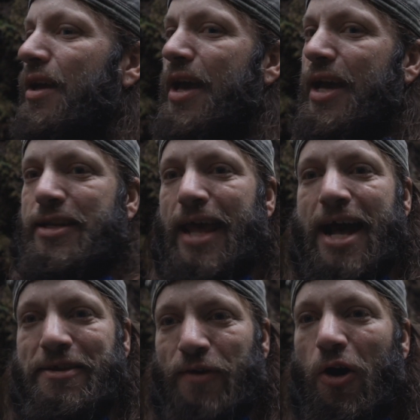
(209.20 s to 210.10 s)
And
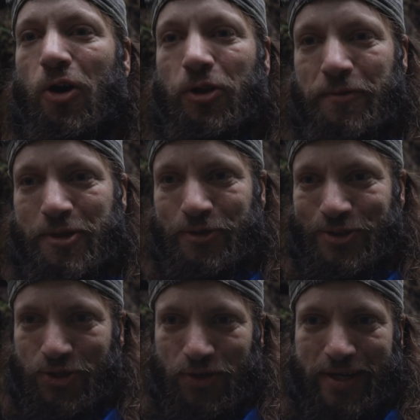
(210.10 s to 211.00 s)
out of all of those
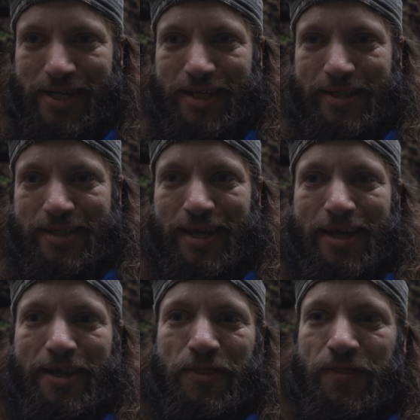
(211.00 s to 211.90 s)
trees,
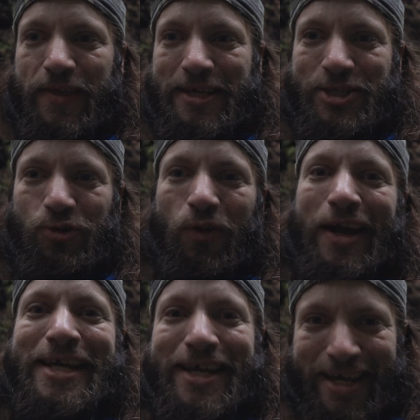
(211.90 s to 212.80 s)
this
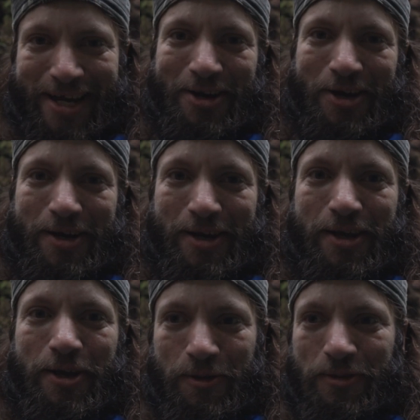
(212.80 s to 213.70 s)
right here,
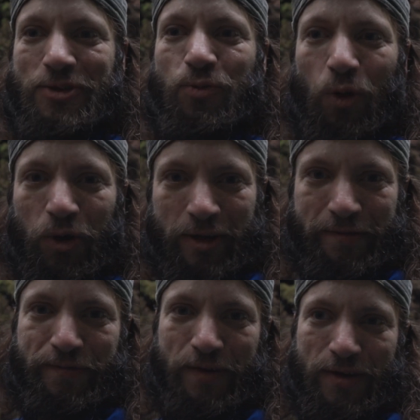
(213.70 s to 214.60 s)
the Dorner
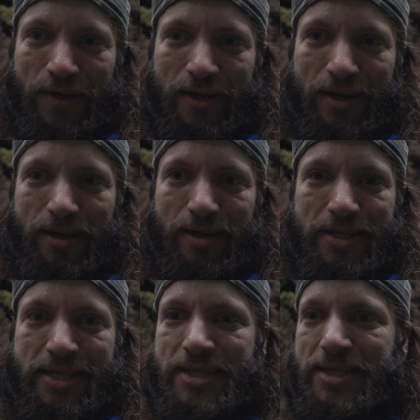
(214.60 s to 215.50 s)
Fir,
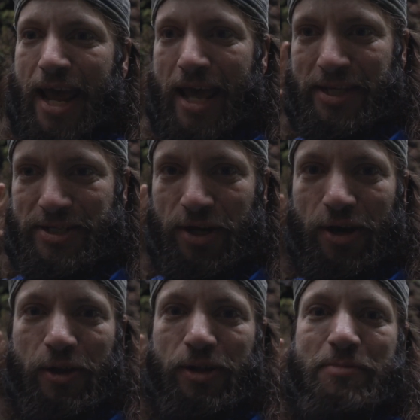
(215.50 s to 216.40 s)
stands
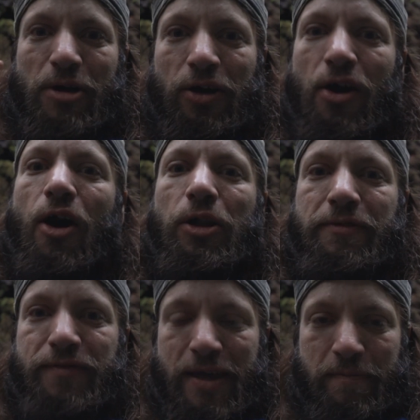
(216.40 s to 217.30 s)
tall among all
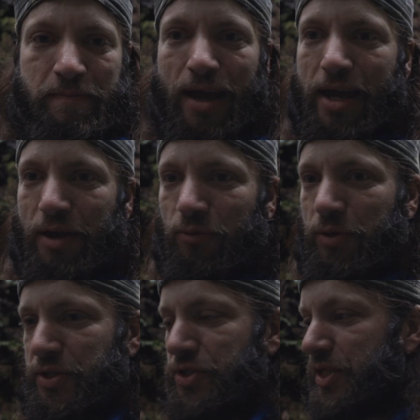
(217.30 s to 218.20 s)
of them. It
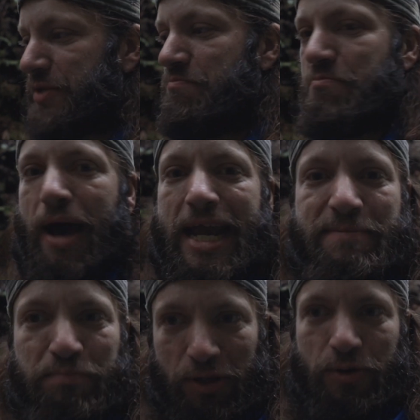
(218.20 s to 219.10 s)
was just
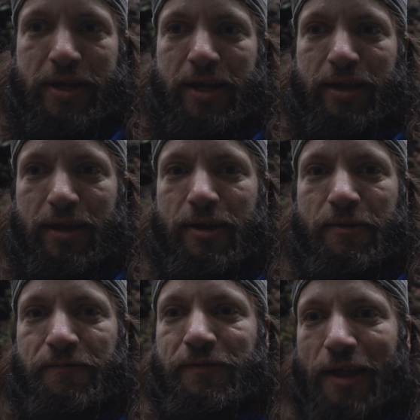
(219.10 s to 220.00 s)
mind-blowing
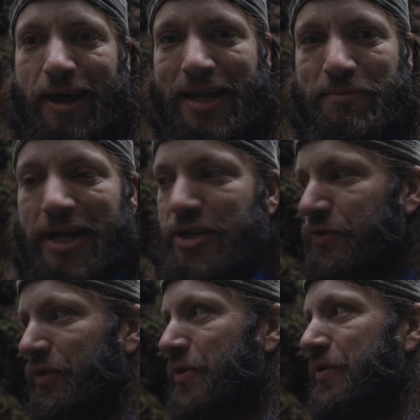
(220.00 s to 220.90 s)
flying my
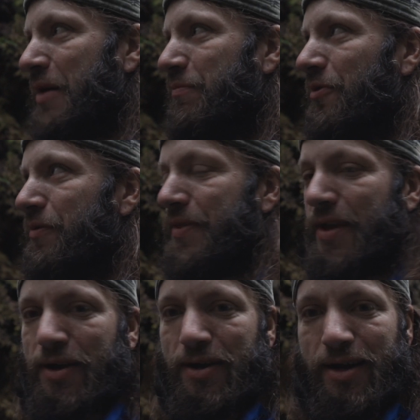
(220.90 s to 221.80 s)
drone up over
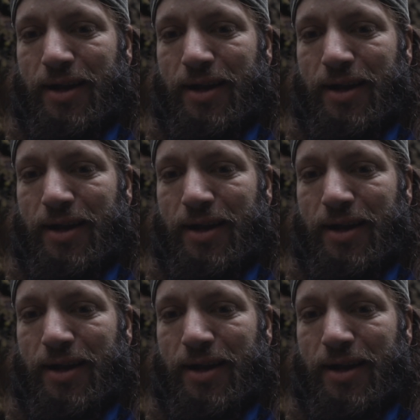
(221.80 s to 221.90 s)
there